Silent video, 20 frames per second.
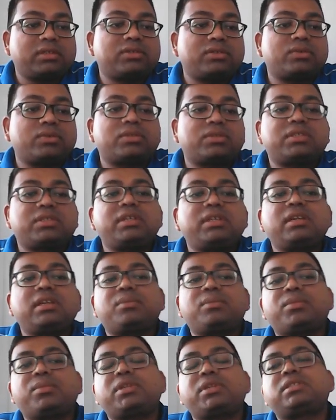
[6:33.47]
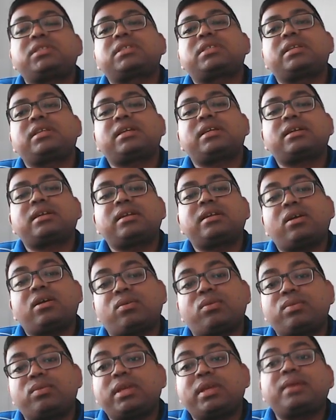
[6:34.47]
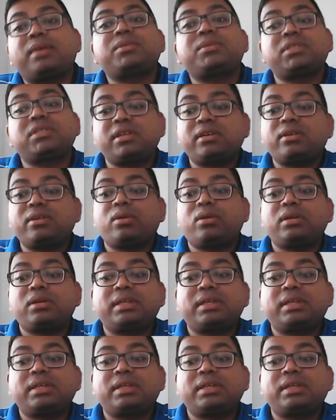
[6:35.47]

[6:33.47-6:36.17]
So C number is correct. Now we have still not